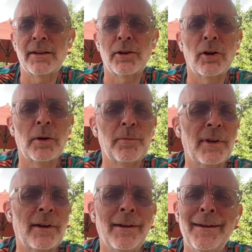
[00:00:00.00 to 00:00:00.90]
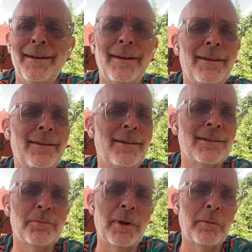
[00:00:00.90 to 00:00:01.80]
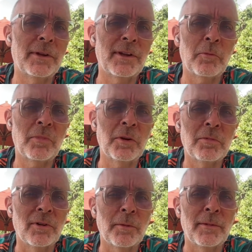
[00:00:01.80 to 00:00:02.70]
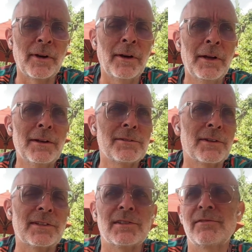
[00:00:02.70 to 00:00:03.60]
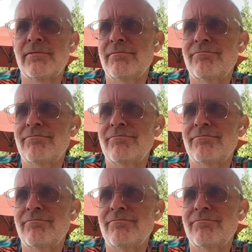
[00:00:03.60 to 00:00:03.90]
You go up there and there's maybe 10 people up there. So you just